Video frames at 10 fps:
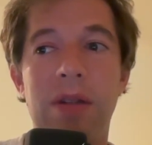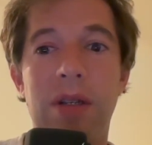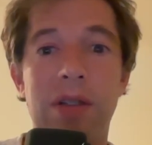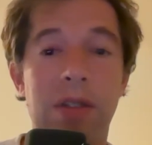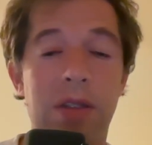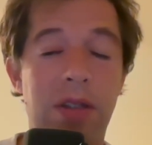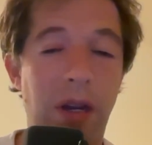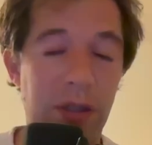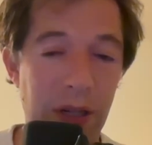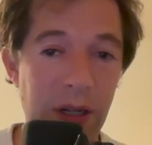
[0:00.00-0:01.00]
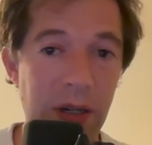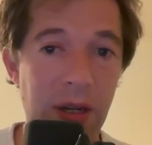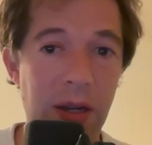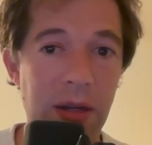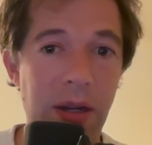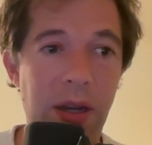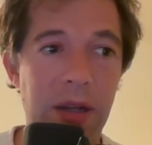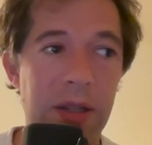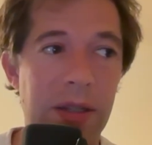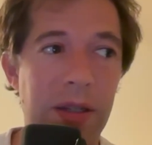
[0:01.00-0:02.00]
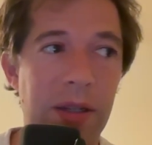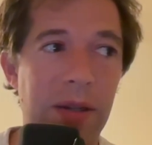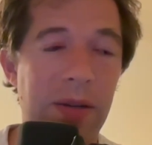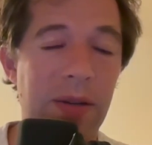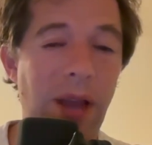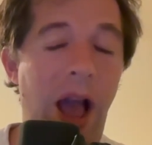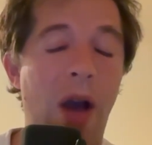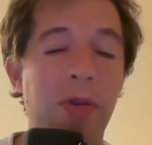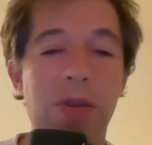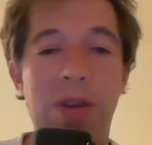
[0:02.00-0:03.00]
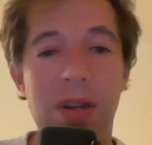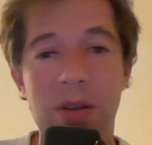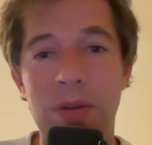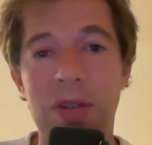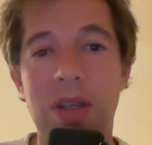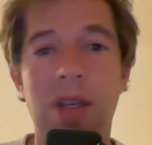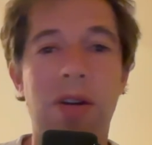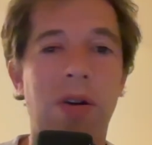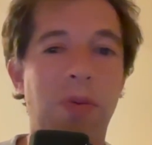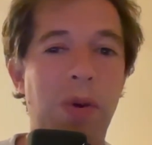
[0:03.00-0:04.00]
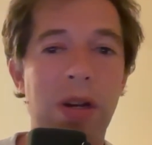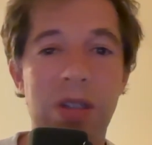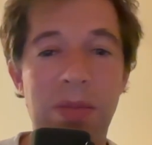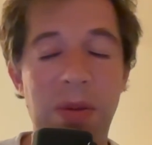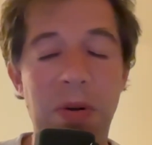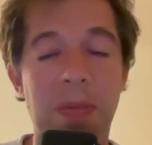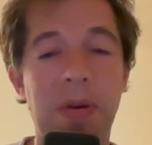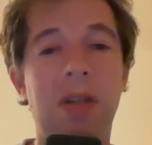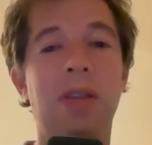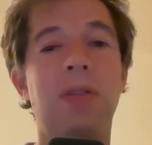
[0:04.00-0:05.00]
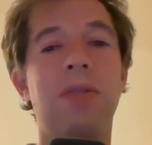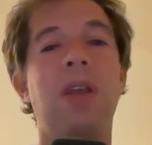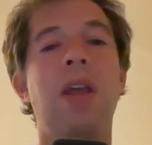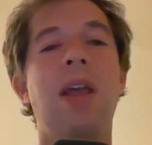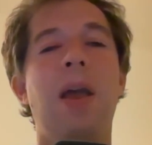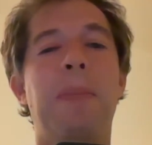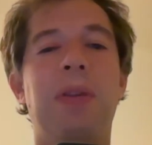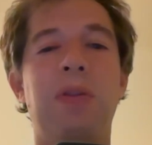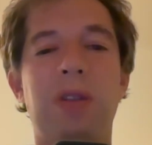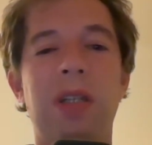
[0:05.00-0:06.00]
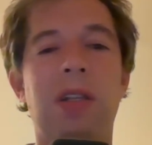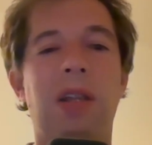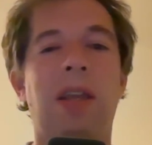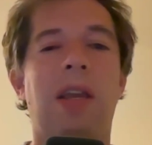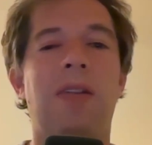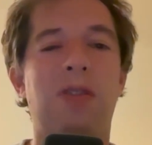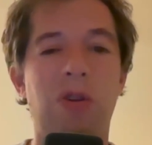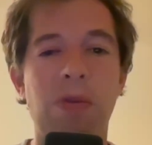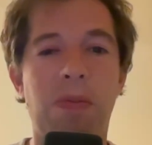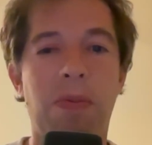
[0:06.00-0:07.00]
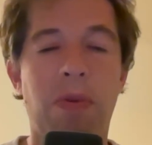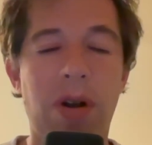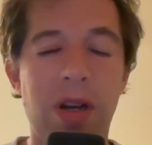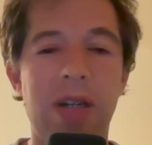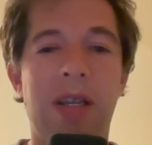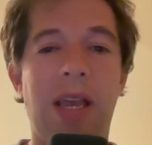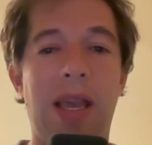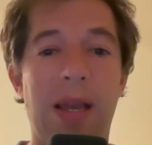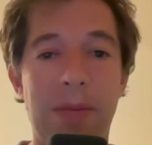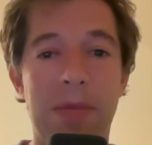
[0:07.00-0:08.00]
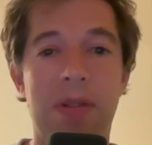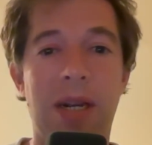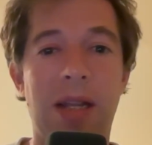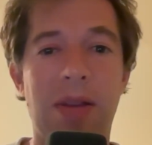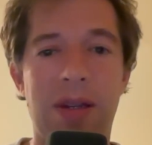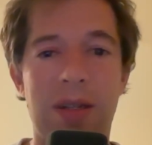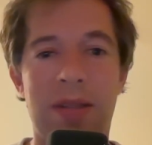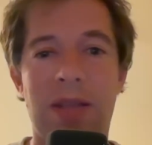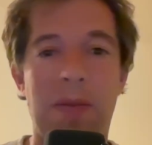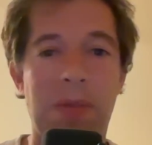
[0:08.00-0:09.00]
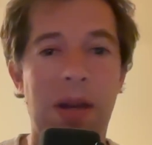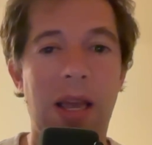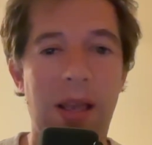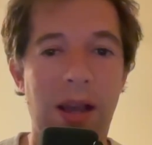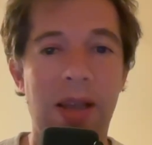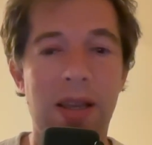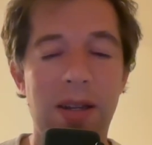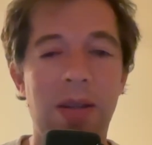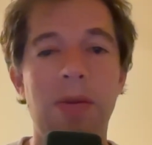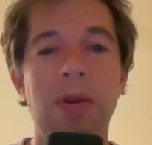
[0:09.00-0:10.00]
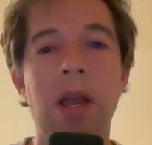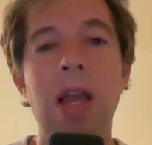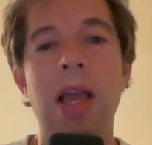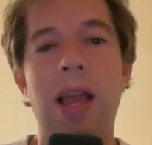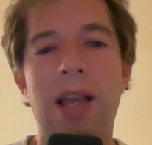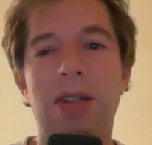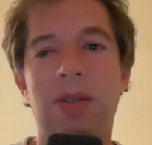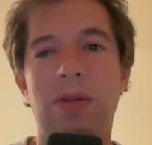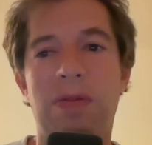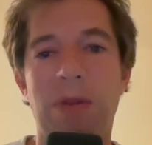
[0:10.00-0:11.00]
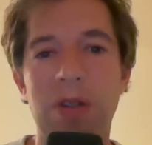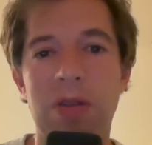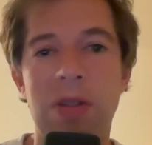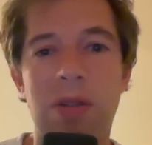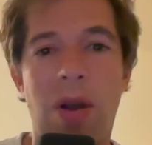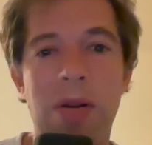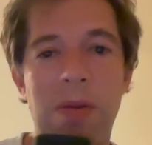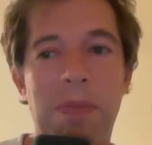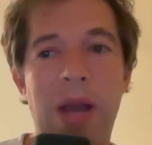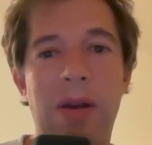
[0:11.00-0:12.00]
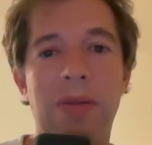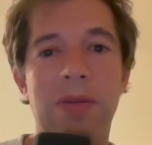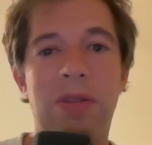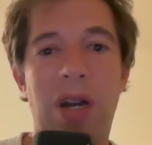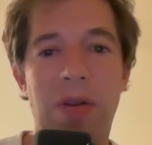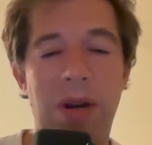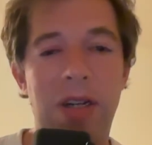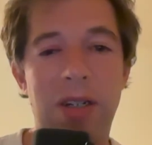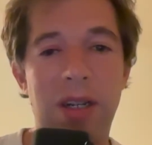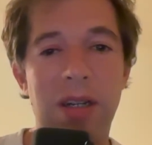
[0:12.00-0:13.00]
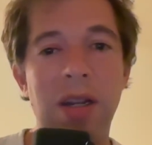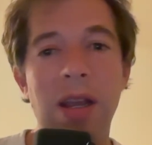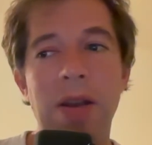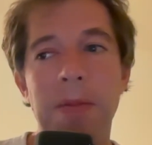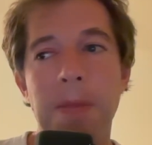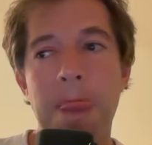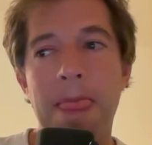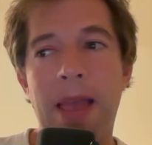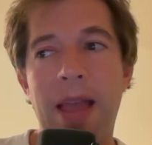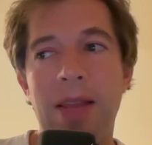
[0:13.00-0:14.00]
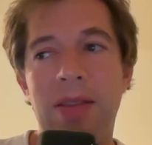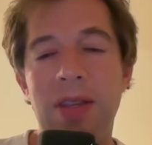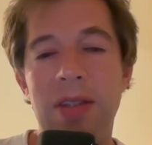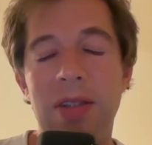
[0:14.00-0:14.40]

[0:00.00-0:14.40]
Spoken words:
discussion on how you can use it or when it should be appropriate to use. But those are the kind of two broad camps that I like to segment AI into. And so first, let's talk about generation. And this is